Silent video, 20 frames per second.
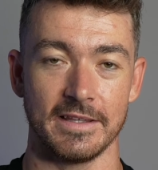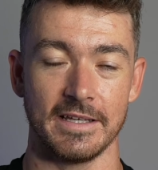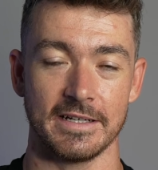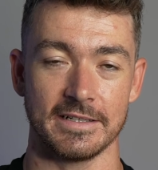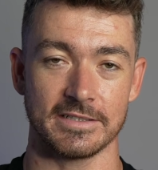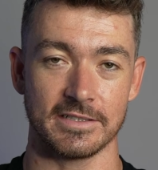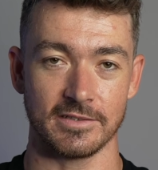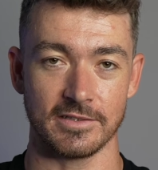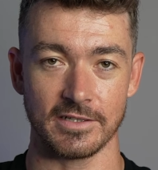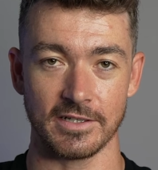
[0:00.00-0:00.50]
thing
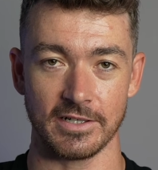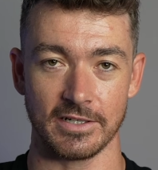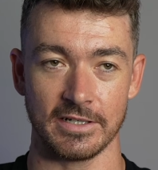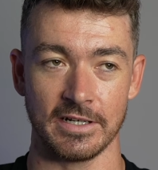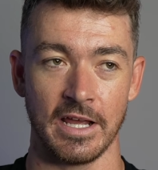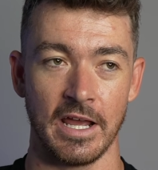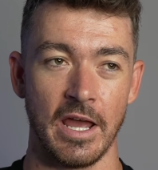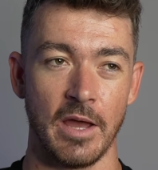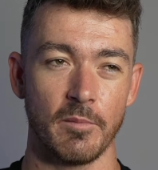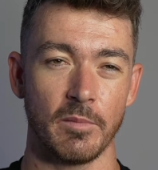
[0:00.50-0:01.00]
to learn.
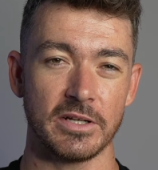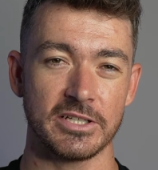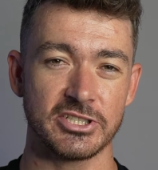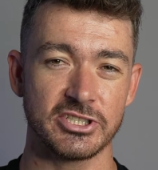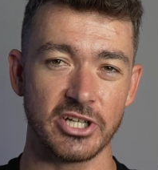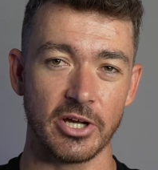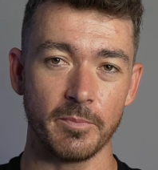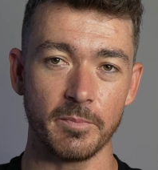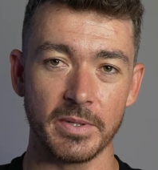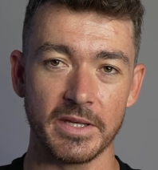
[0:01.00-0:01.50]
But
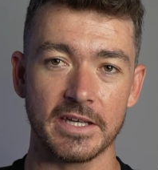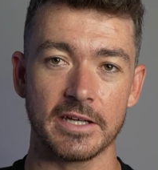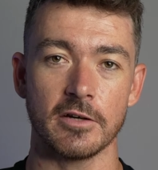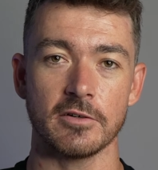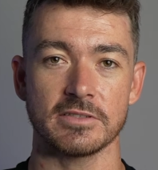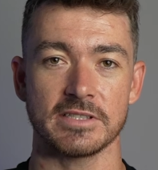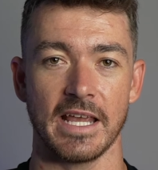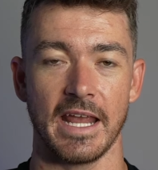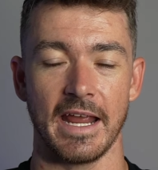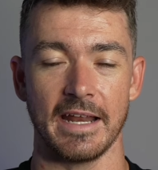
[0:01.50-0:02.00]
jumping
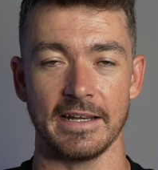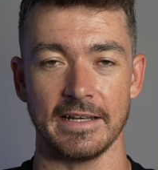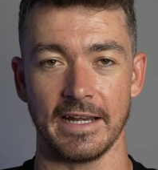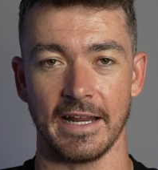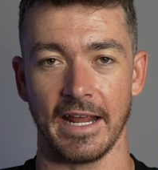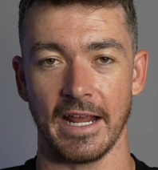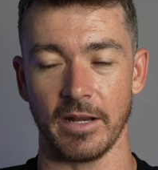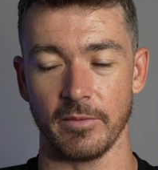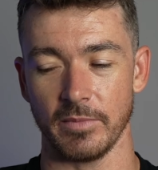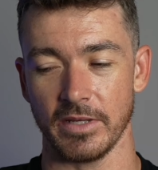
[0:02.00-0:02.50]
goes hand in
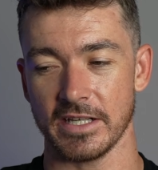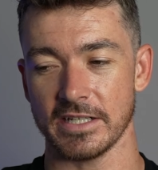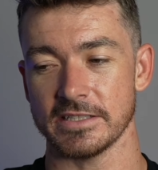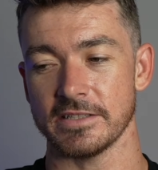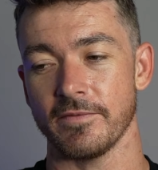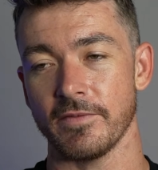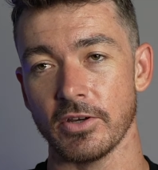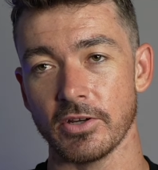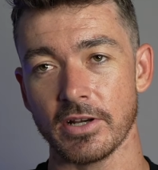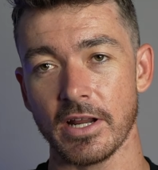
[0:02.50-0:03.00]
hand, because
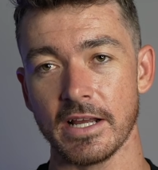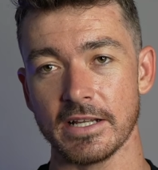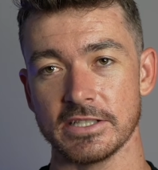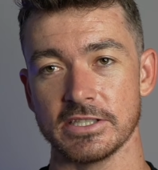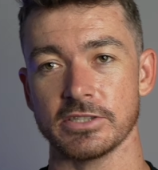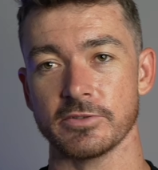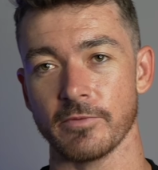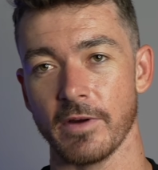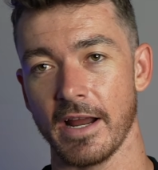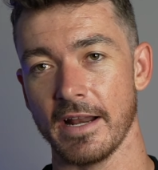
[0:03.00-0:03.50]
if you're not
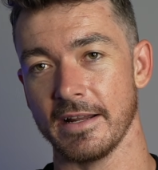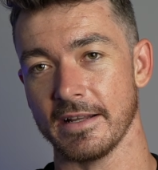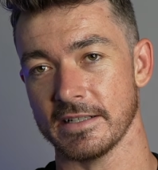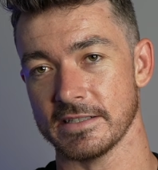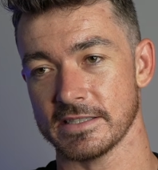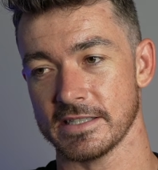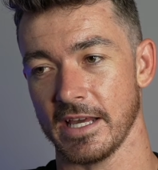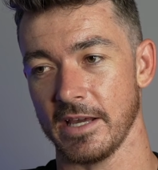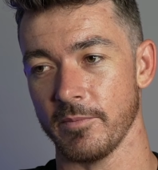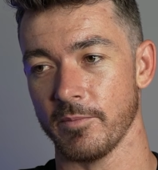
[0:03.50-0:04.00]
just riding a
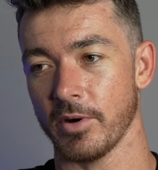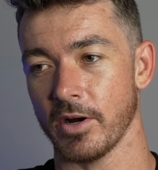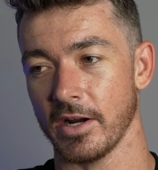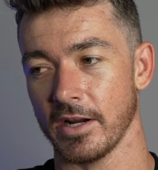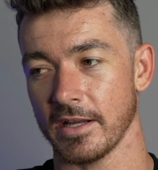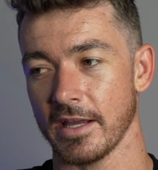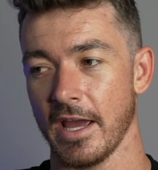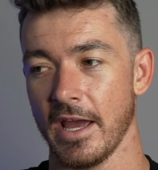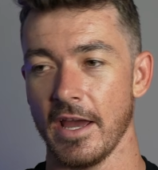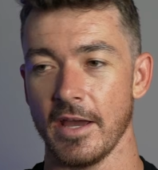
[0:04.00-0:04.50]
skate
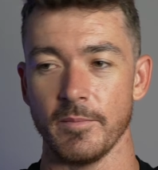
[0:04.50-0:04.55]
park,